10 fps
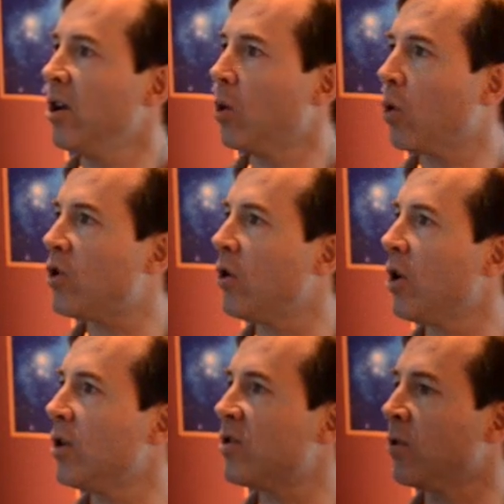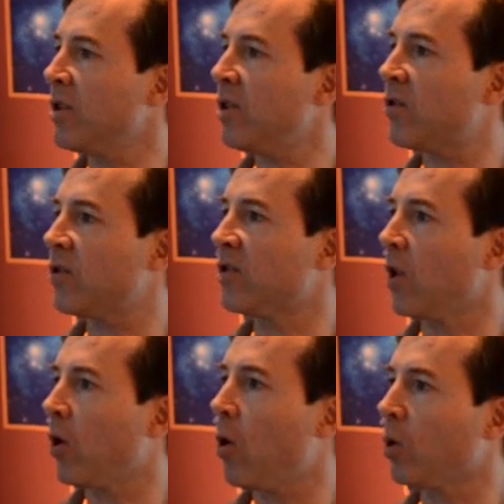You'll also notice on this, there's
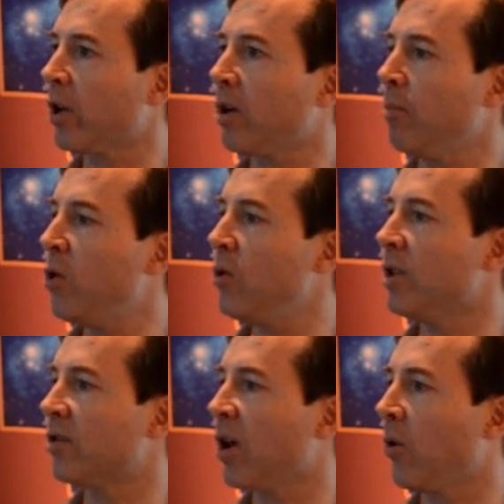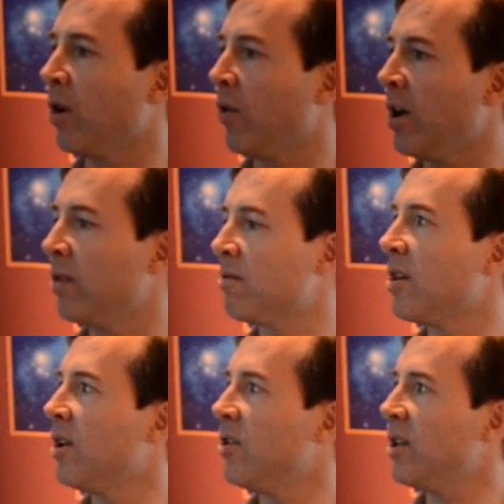a whole lot of compute that's going around
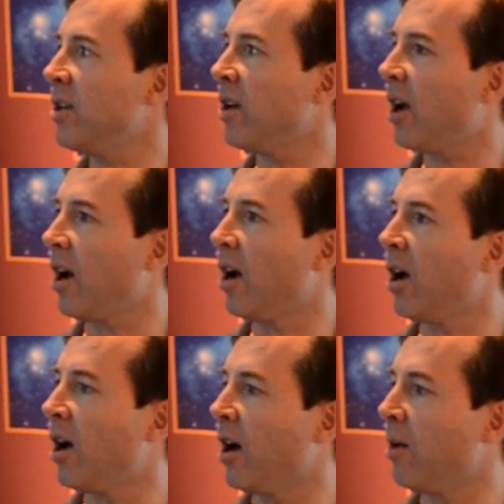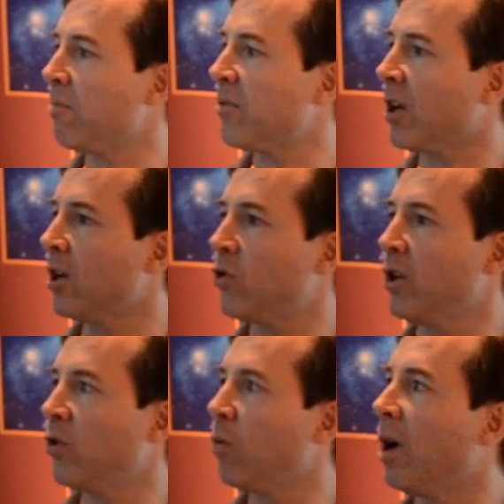the
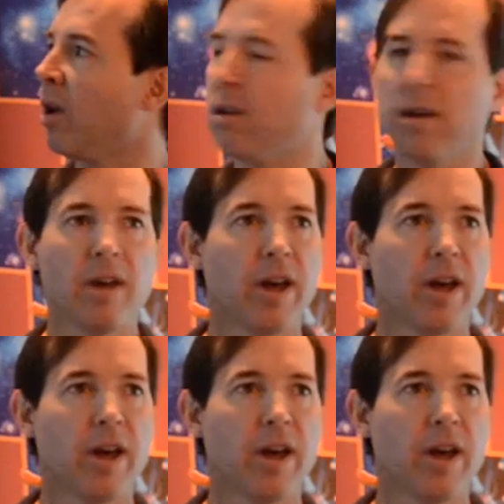country as well.